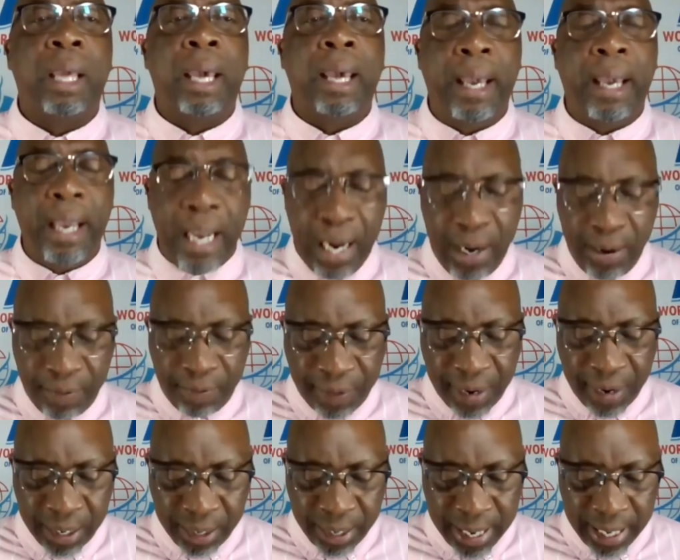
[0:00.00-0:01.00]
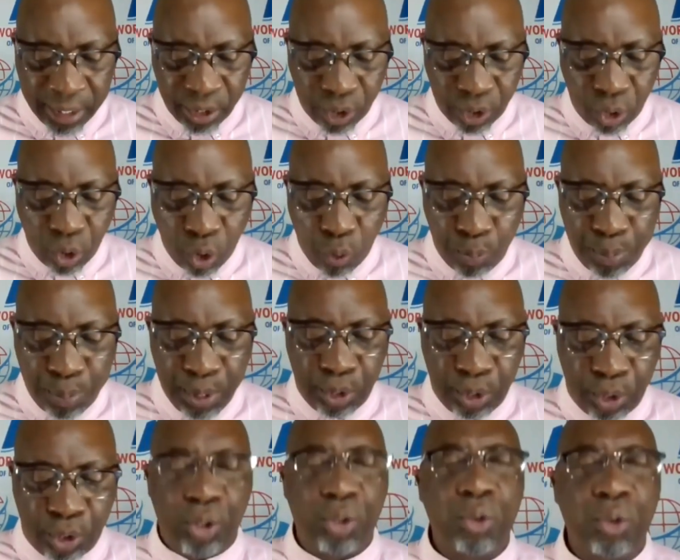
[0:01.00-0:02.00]
in various
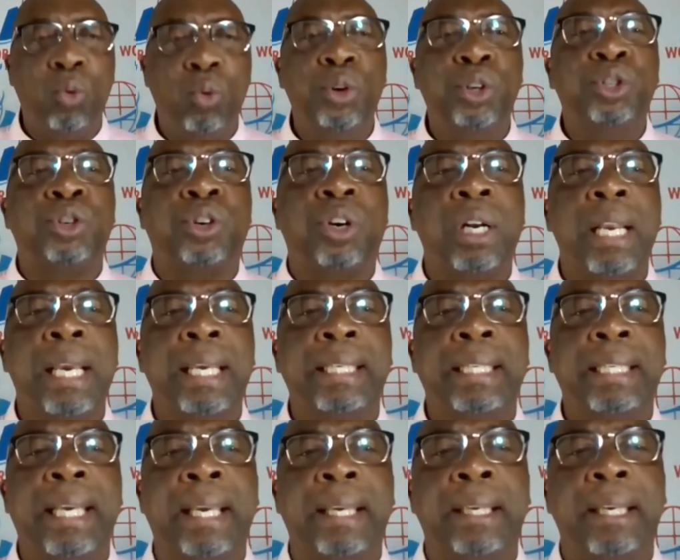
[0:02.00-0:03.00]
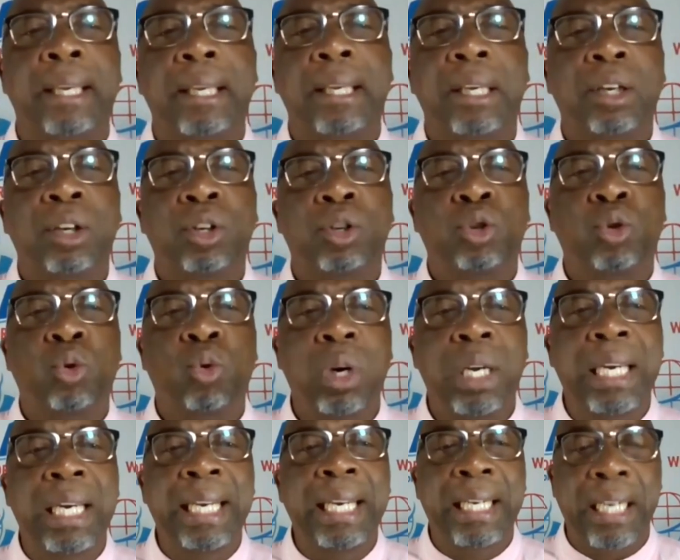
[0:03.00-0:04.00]
topics which related to
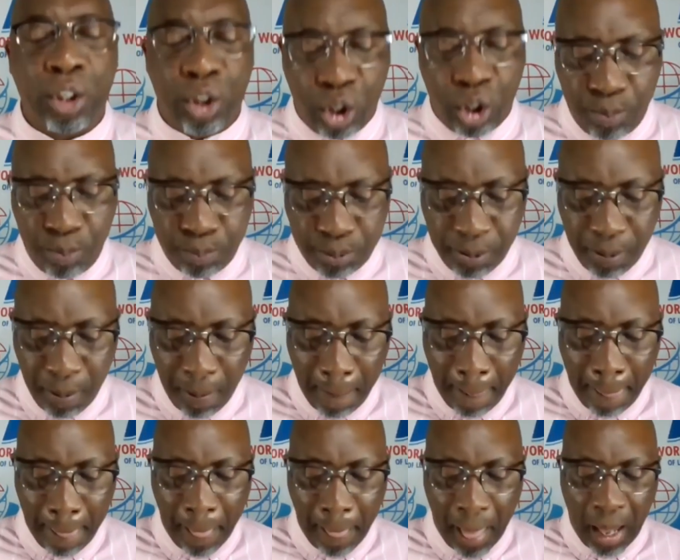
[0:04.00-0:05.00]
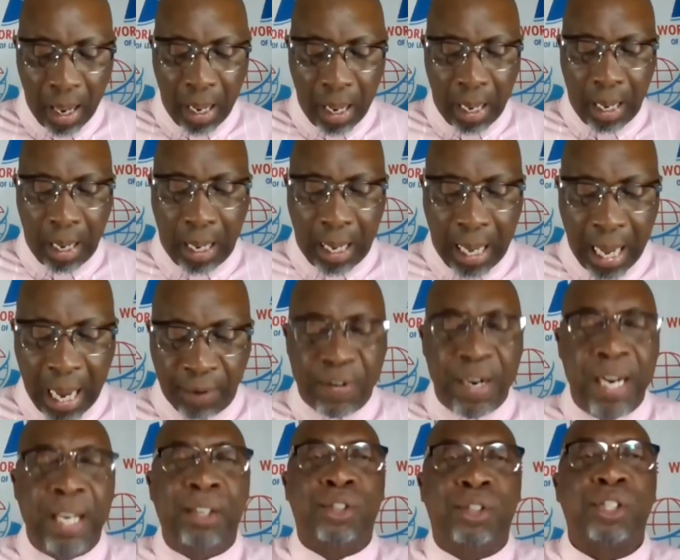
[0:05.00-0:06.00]
leadership,
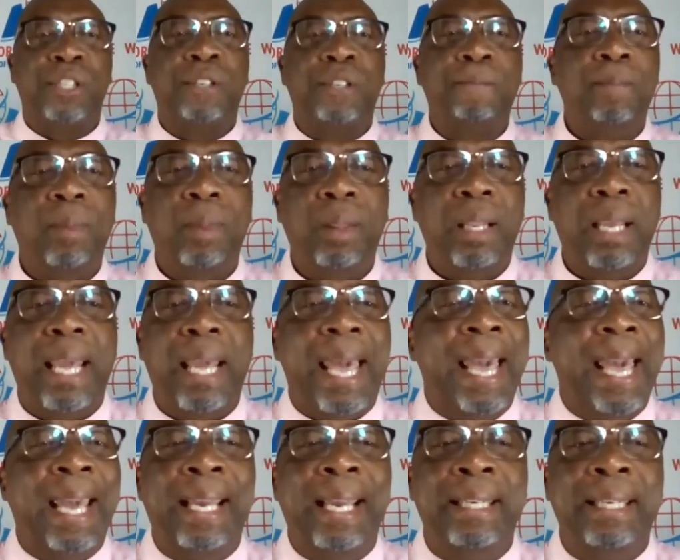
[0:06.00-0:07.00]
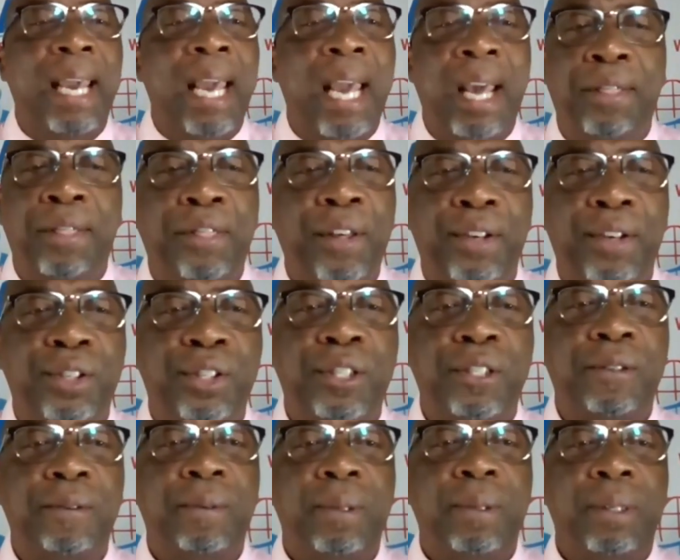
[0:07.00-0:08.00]
governance, and
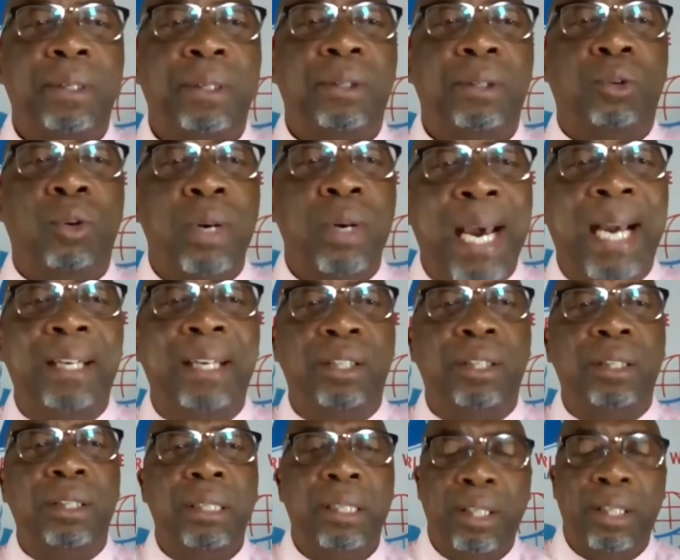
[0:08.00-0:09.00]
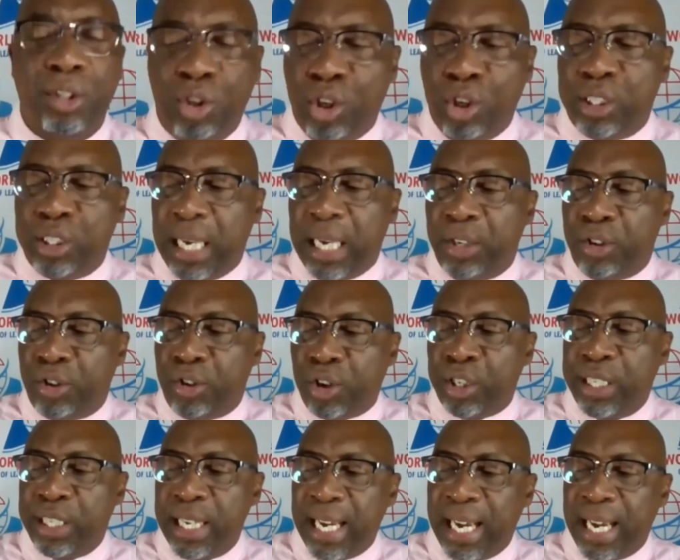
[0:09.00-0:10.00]
ethics. Tonight, she's
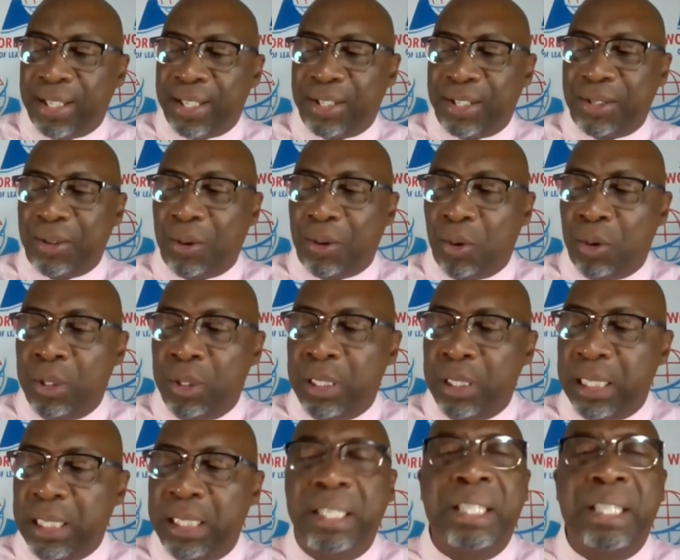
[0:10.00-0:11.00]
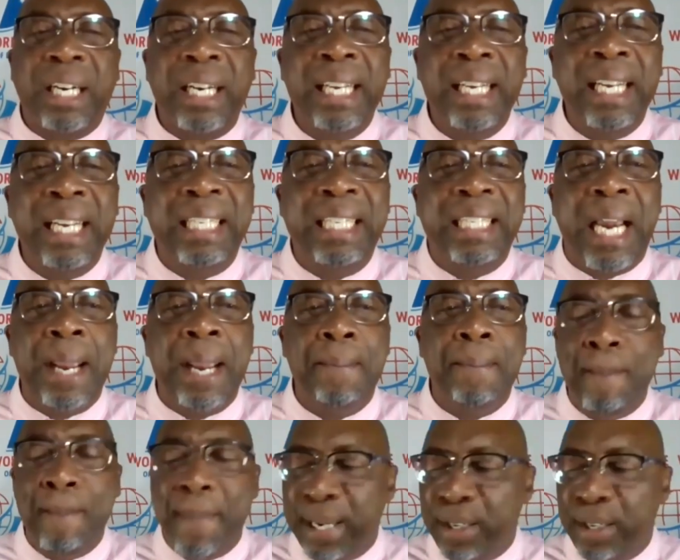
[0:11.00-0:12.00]
addressing us on
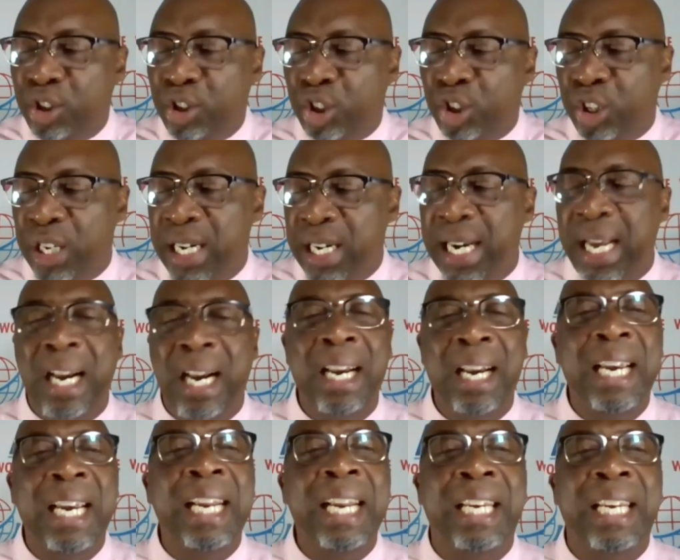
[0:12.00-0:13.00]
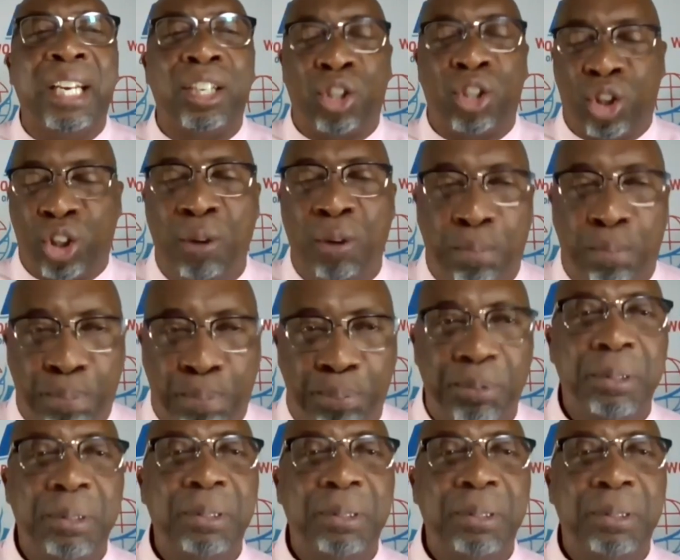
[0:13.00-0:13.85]
three-dimensional leadership,